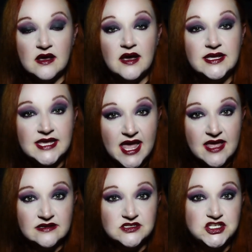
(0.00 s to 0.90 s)

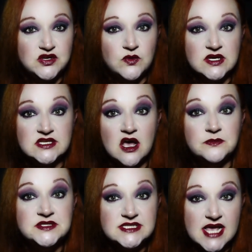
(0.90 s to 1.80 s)
Again, she was
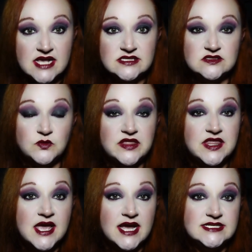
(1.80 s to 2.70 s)
obsessed with
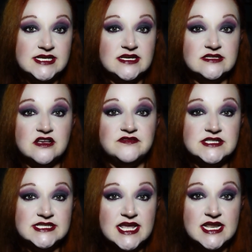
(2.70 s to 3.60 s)
the ideas of
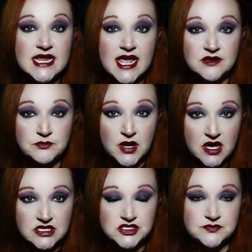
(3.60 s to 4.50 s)
sin and
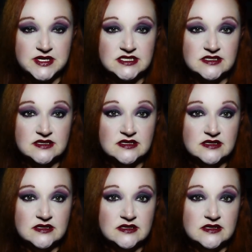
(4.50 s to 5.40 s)
punishment.
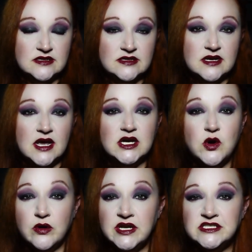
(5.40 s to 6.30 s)

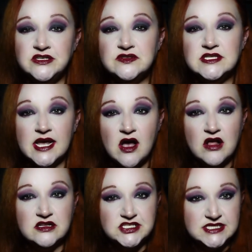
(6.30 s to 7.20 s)
According to
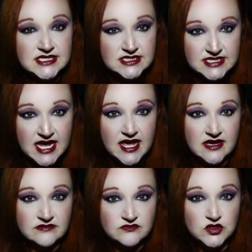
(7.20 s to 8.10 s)
Psychology
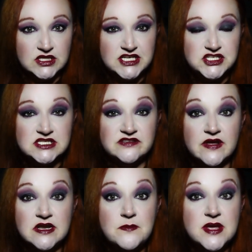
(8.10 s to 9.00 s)
Today, religious
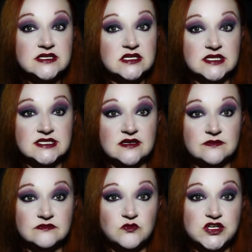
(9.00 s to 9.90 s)

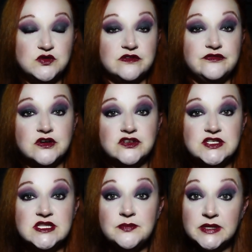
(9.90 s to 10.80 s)
fundamentalism, which refers
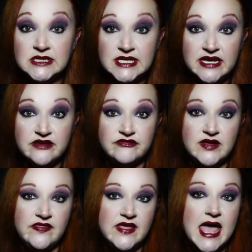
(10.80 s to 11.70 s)
to the belief
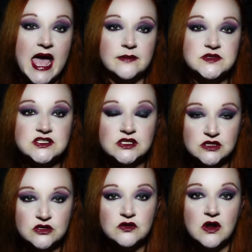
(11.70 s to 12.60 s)
in the
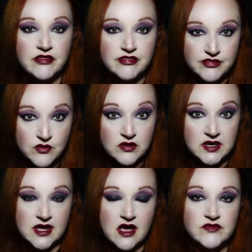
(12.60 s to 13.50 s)
absolute
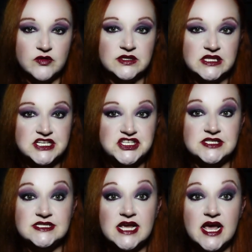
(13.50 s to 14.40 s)
authority of a
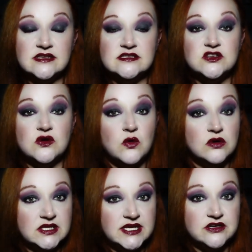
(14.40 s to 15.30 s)
religious text
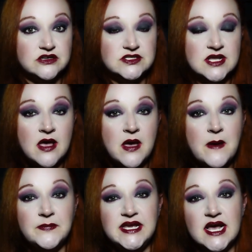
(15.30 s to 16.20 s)
or leaders
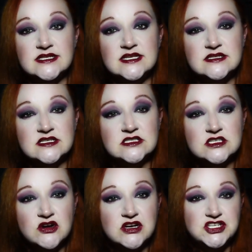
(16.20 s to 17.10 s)
because it
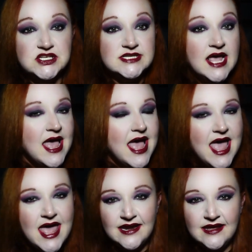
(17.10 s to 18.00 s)
discourages
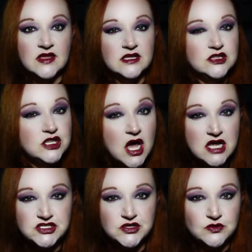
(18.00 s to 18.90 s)
any
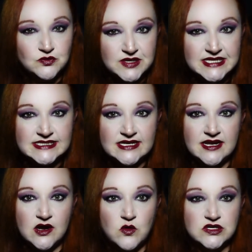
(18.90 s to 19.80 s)
logical
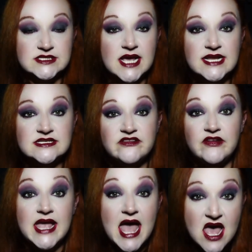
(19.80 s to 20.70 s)
reasoning or
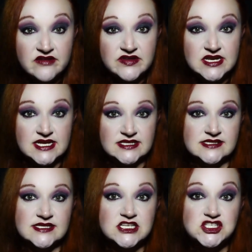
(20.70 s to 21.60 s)
scientific
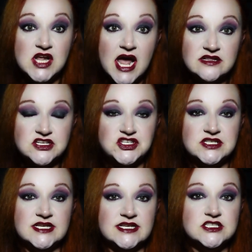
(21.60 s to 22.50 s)
evidence that
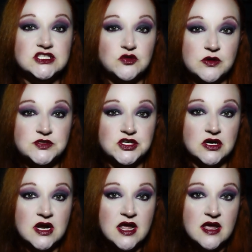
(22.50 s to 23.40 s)
challenges its
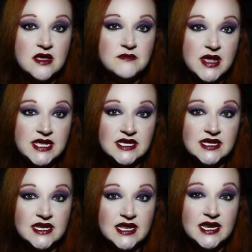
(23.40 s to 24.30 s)
scripture, making
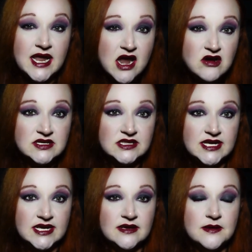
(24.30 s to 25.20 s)
it
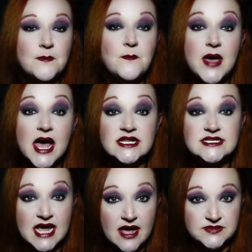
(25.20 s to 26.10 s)
inherently
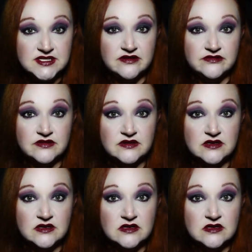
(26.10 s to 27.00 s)
maladaptive.
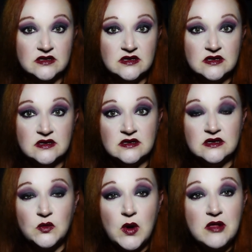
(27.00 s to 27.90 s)

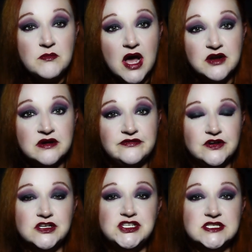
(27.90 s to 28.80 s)
While moderate
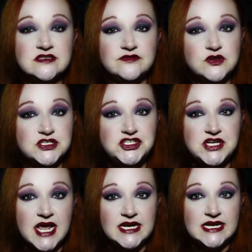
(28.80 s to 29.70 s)
versions of
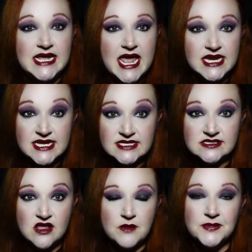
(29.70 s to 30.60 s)
Christianity and
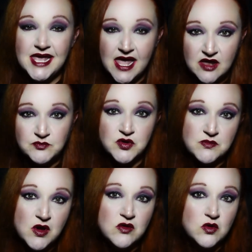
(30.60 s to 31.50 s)
Islam can
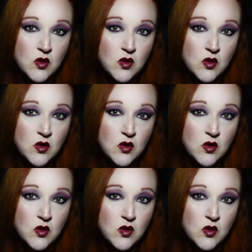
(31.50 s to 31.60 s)
promote